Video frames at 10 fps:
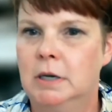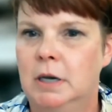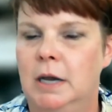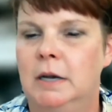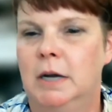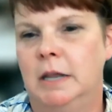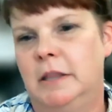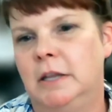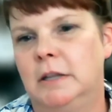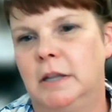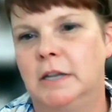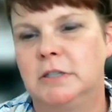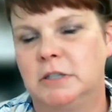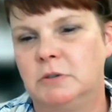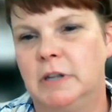And I think
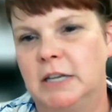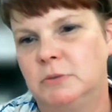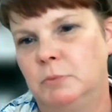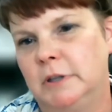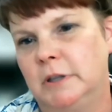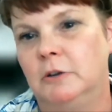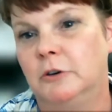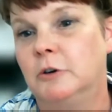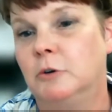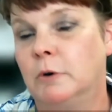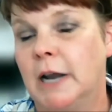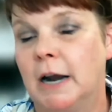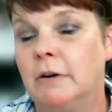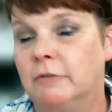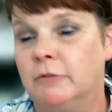that's what the learner will
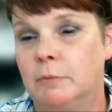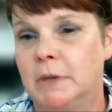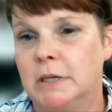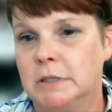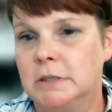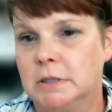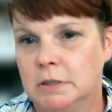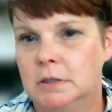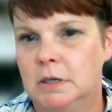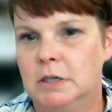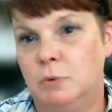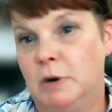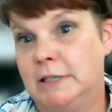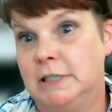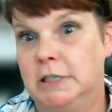carry from this, is
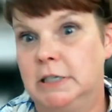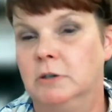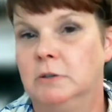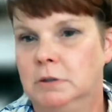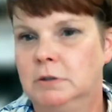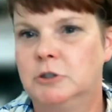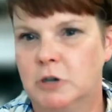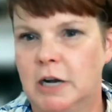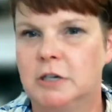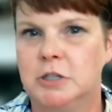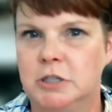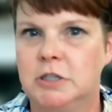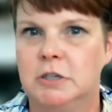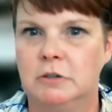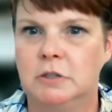ways to deal, strategies
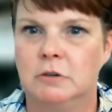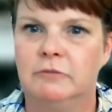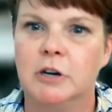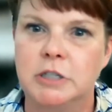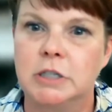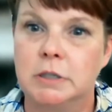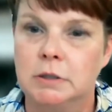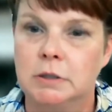to function.